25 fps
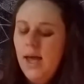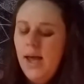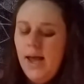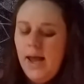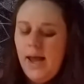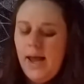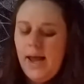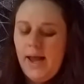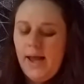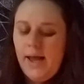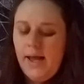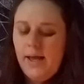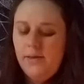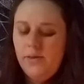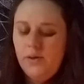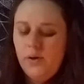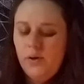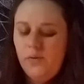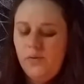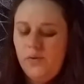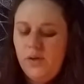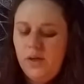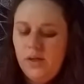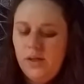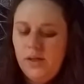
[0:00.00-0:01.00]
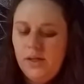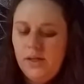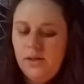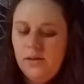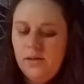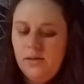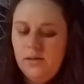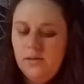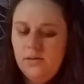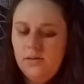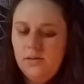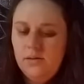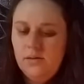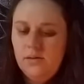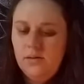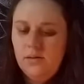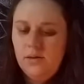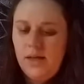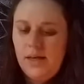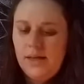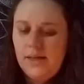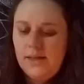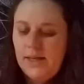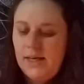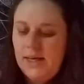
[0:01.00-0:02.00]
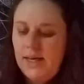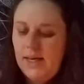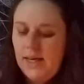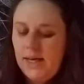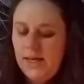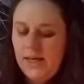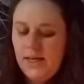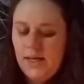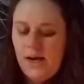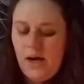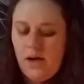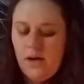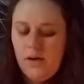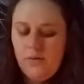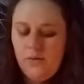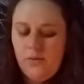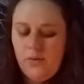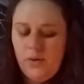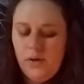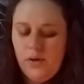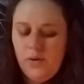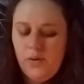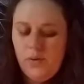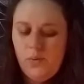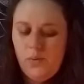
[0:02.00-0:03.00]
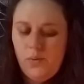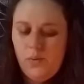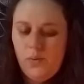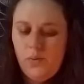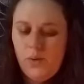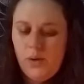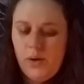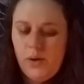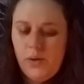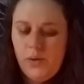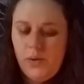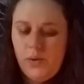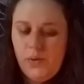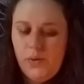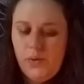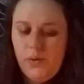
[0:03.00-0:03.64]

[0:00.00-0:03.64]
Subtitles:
and they're feeling like they can't get out of where